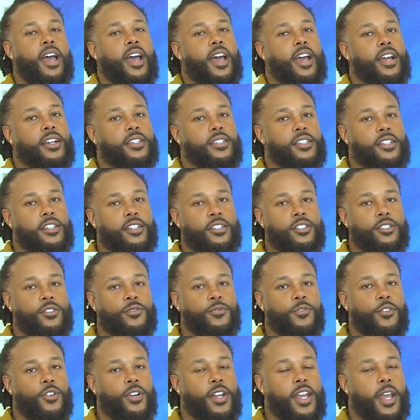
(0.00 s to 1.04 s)
Exodus
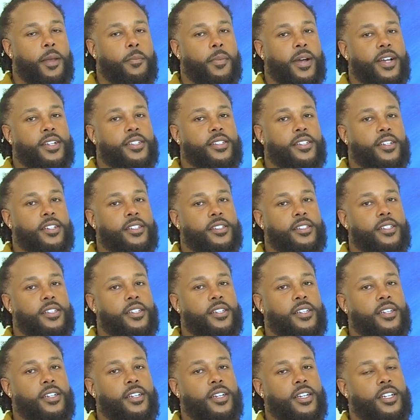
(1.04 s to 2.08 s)
48 by
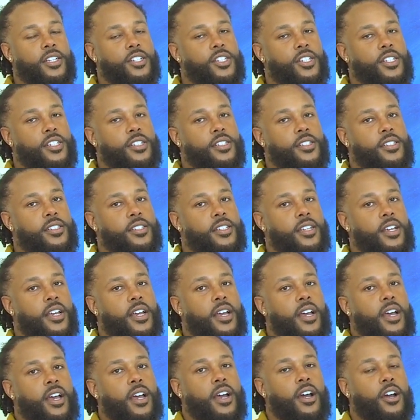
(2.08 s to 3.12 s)
60 inches,
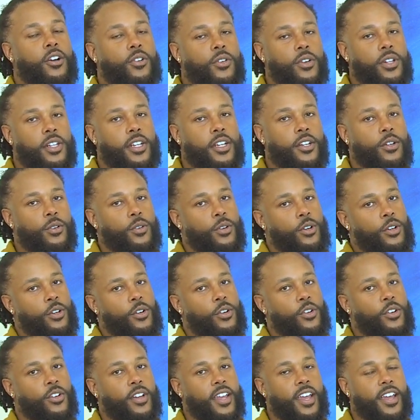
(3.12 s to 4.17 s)
acrylic and oil
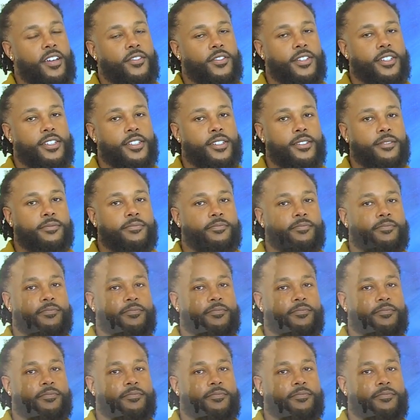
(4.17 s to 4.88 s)
on canvas.